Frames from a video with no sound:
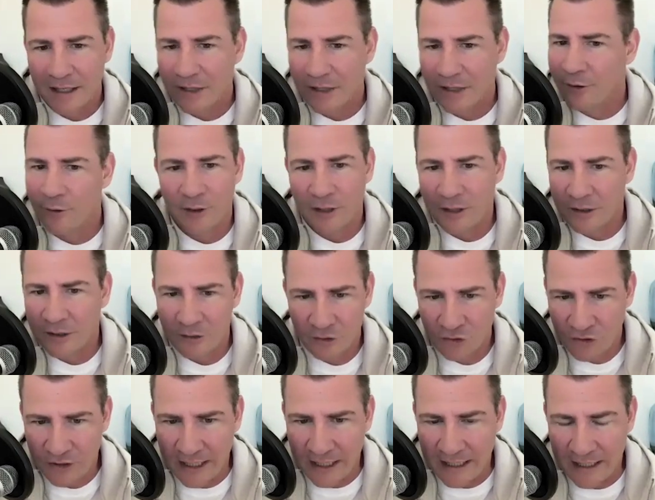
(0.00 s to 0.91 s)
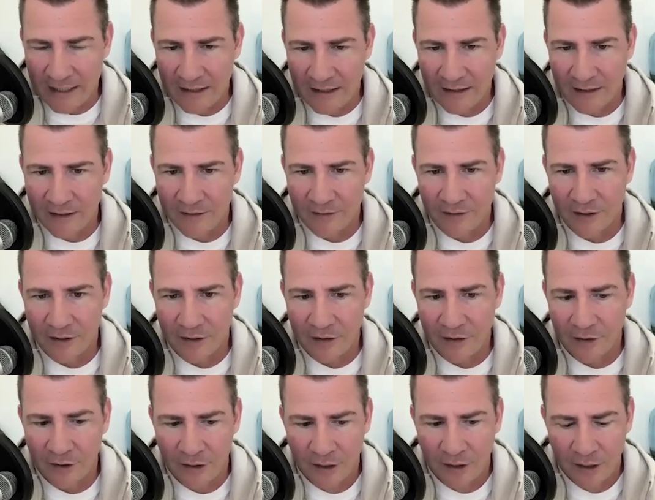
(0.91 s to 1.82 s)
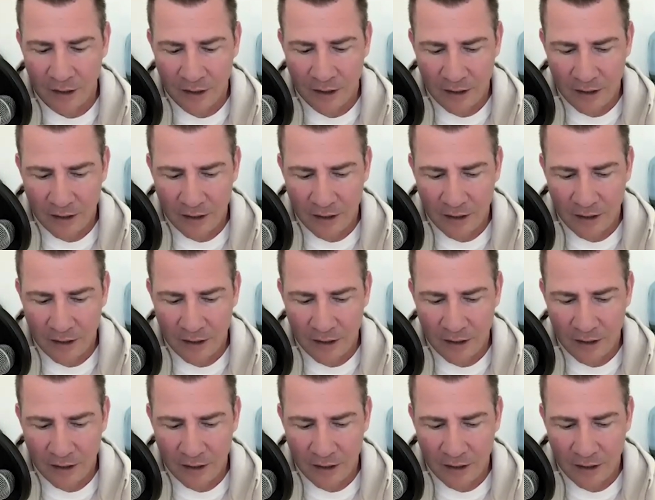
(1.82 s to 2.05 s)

and don't understand that they're